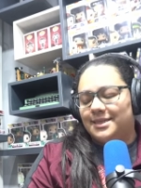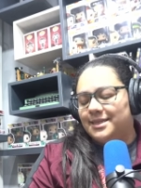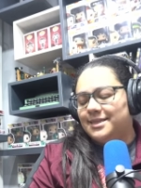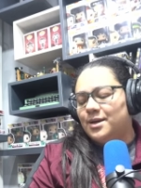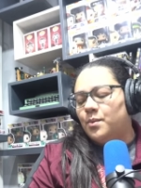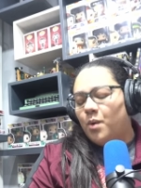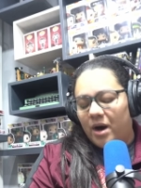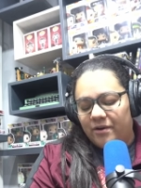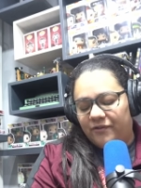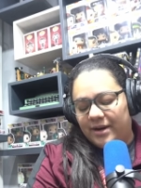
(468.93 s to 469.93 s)
the season
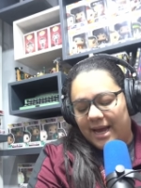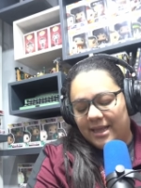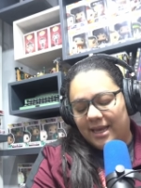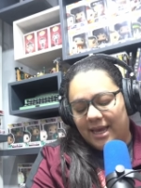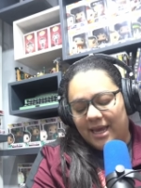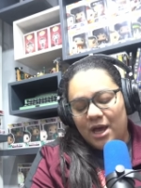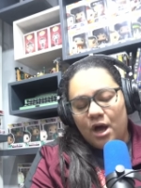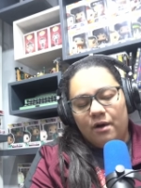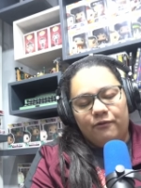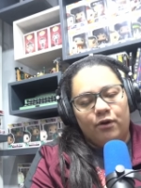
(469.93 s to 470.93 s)
one finale
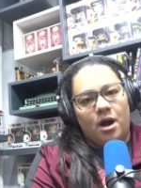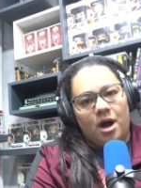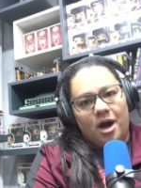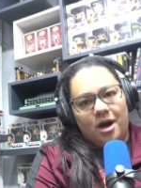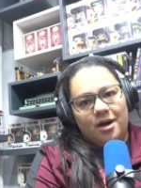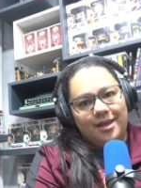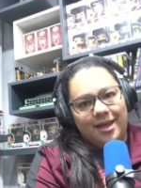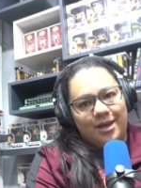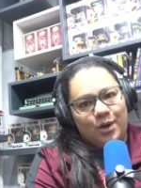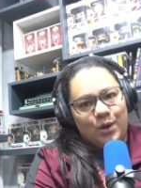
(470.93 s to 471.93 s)
for
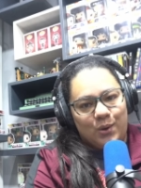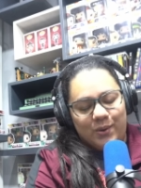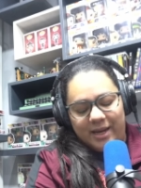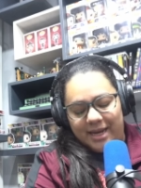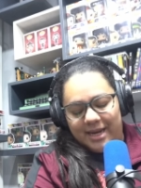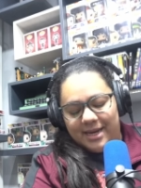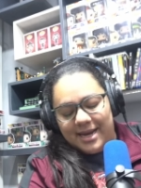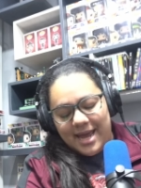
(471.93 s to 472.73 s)
Harley Quinn.